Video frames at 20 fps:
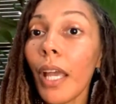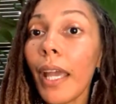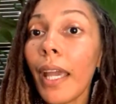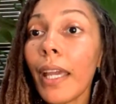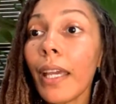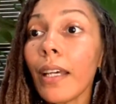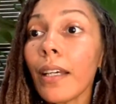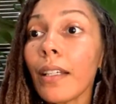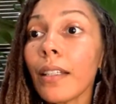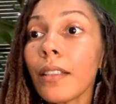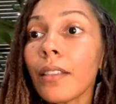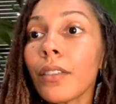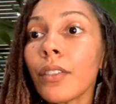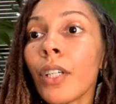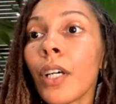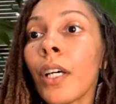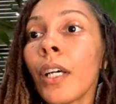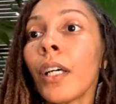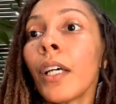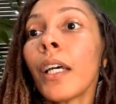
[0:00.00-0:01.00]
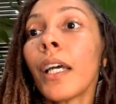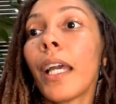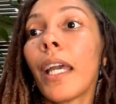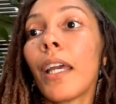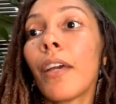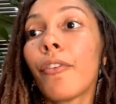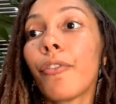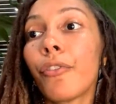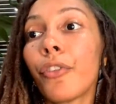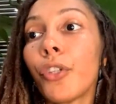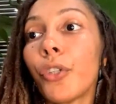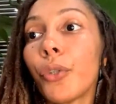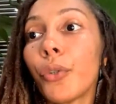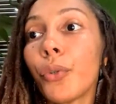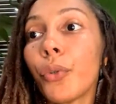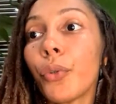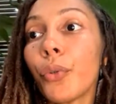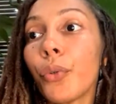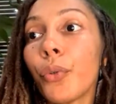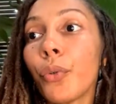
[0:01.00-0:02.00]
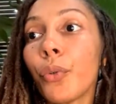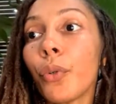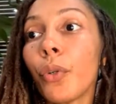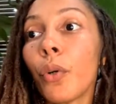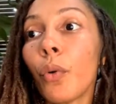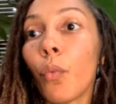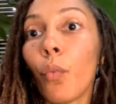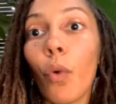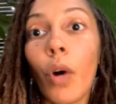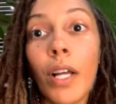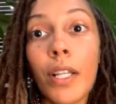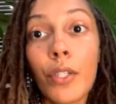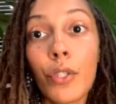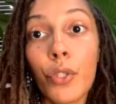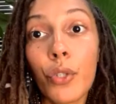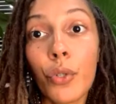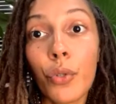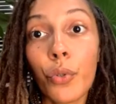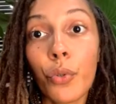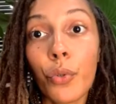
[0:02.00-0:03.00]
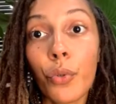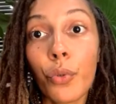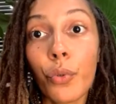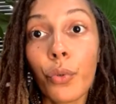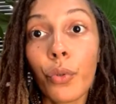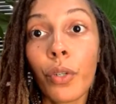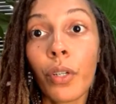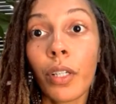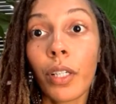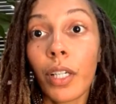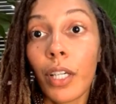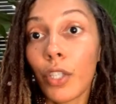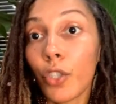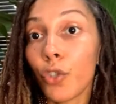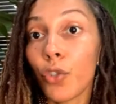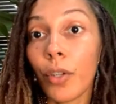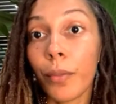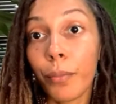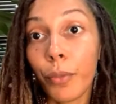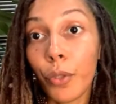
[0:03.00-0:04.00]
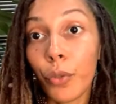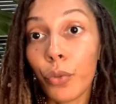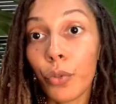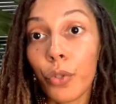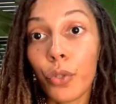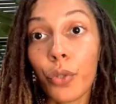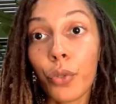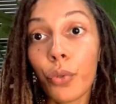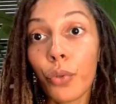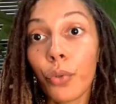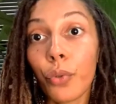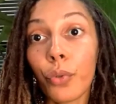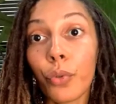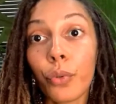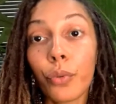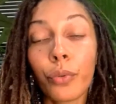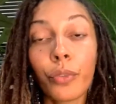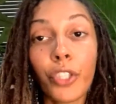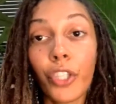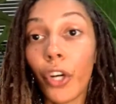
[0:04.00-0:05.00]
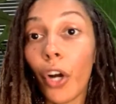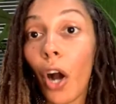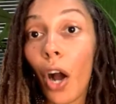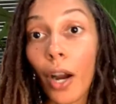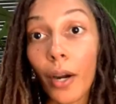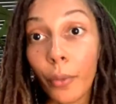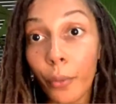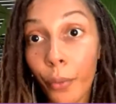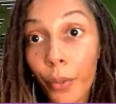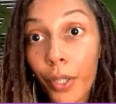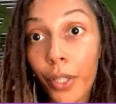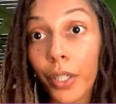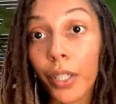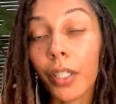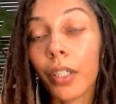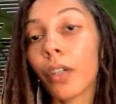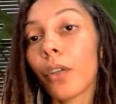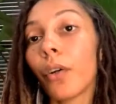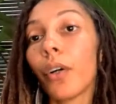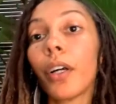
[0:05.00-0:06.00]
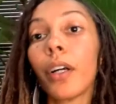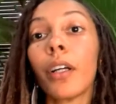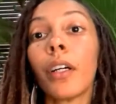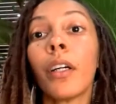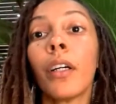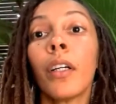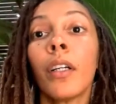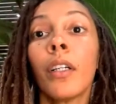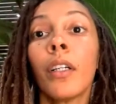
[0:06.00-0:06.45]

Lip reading: And if you want to contribute to your artwork or,